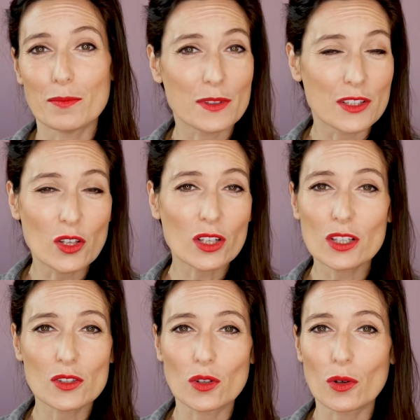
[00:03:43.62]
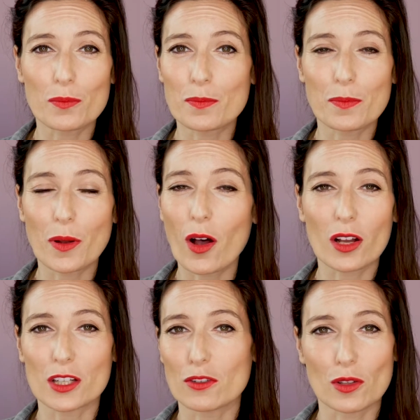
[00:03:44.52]
Look at your
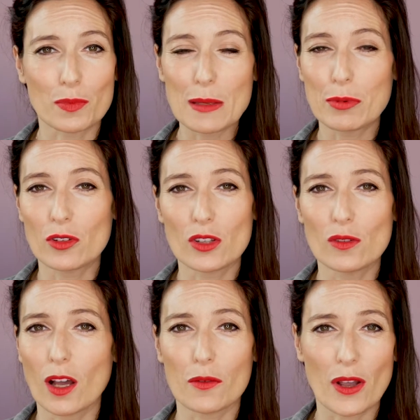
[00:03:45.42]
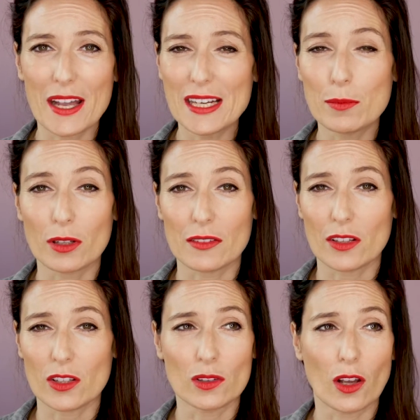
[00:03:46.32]
partner or the people that you love or anybody
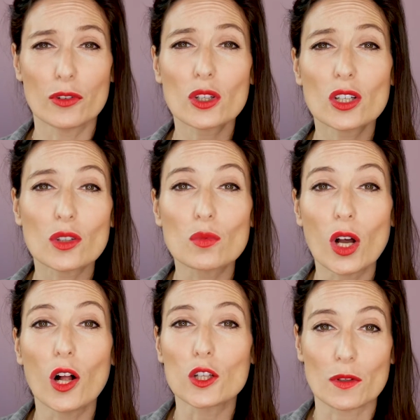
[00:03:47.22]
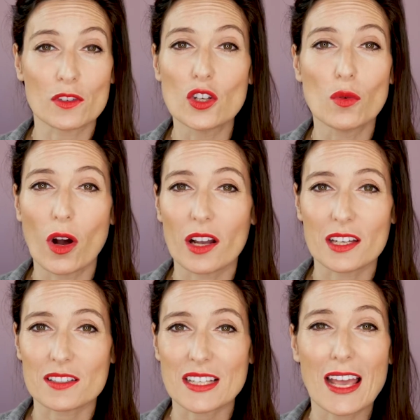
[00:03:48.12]
that you love. Look at the world with new
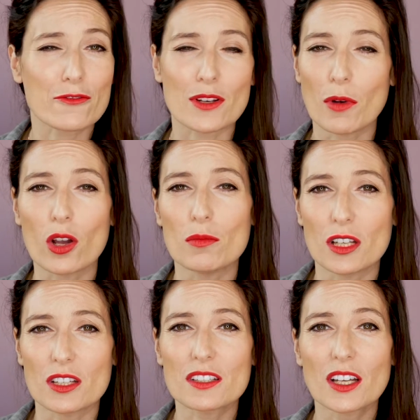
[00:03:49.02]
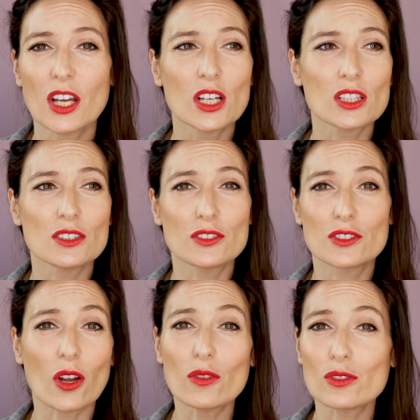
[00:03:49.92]
eyes every moment.
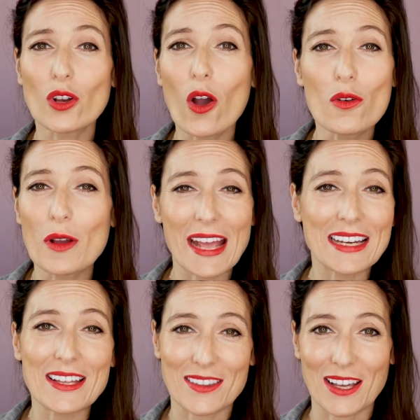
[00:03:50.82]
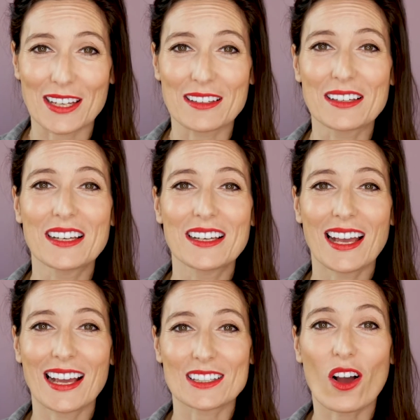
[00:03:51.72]
Don't know anything
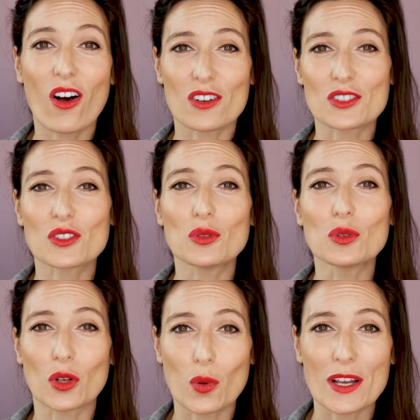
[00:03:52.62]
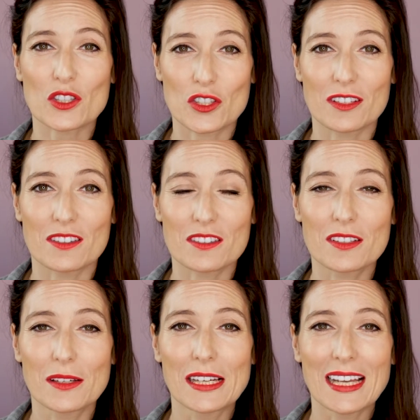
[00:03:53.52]
and ask all the
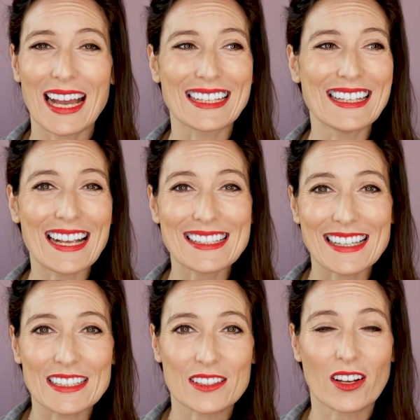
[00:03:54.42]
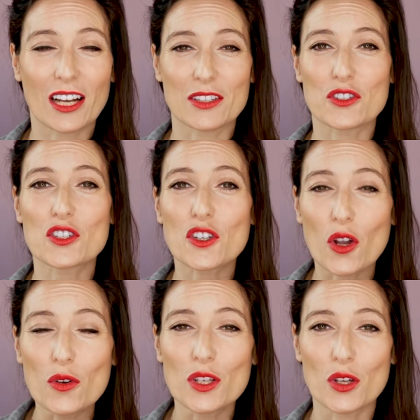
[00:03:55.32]
questions and let it kind of
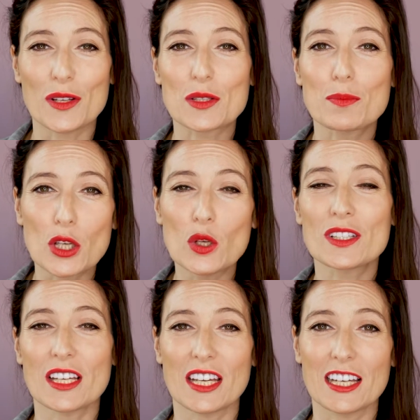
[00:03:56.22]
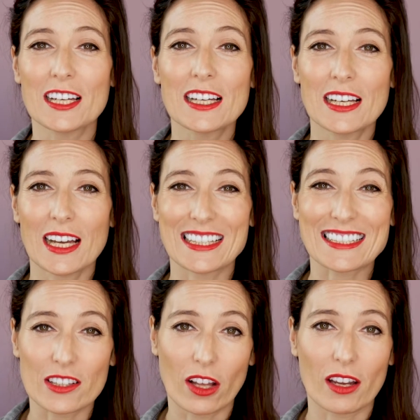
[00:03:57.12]
show you its beauty and
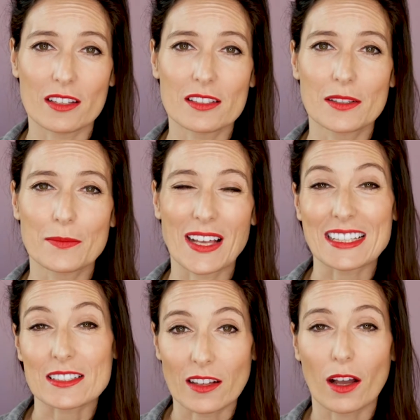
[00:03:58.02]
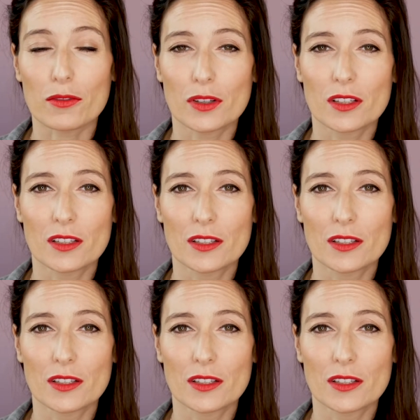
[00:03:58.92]
its light and its love.